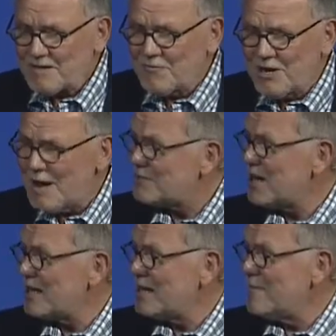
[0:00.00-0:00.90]
what I'm
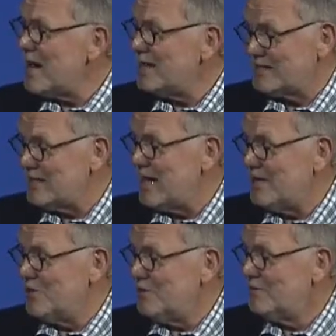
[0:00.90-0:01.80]
talking about is
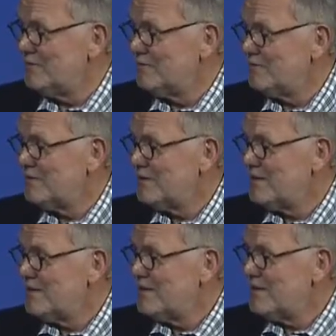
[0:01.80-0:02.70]
not new.
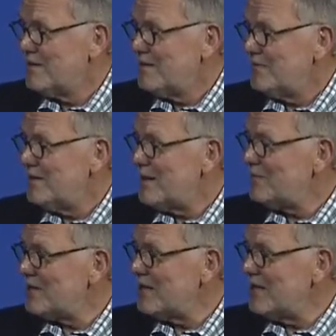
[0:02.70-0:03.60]
What I'm
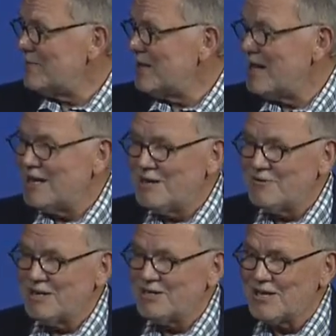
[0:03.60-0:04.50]
talking about,
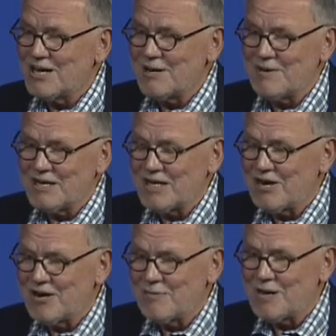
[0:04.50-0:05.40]
when I talk about
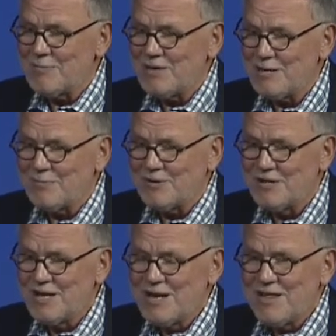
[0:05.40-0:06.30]
caring about people,
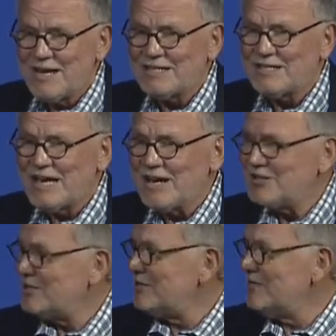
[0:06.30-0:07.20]
that's
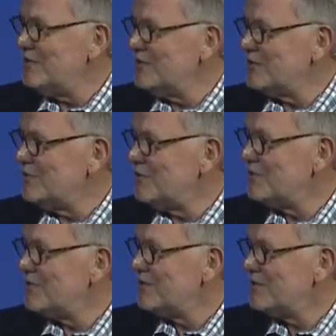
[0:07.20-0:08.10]
thousands of years old.
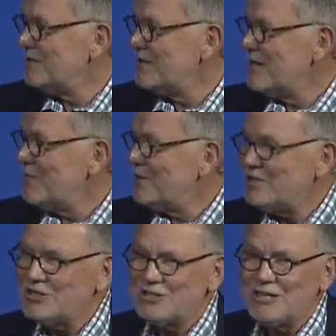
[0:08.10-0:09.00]
We
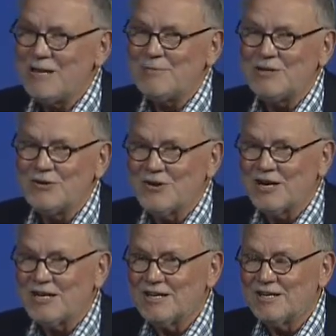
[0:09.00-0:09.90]
just keep
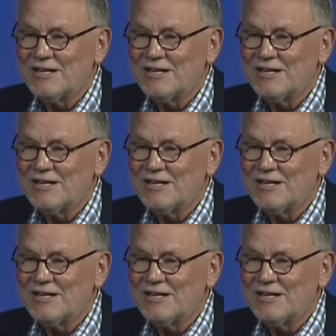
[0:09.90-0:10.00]
ignoring it.